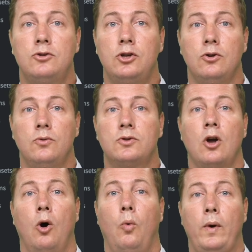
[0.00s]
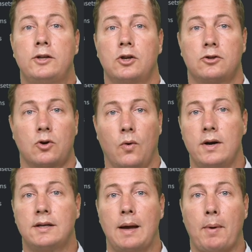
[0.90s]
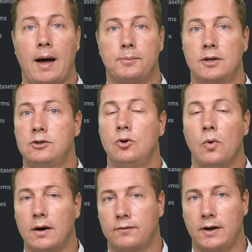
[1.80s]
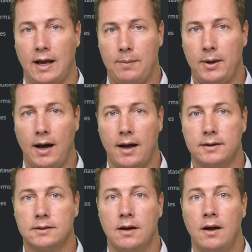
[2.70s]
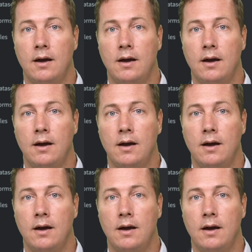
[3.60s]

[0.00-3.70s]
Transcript: choose which scoring type options you want for KPIs.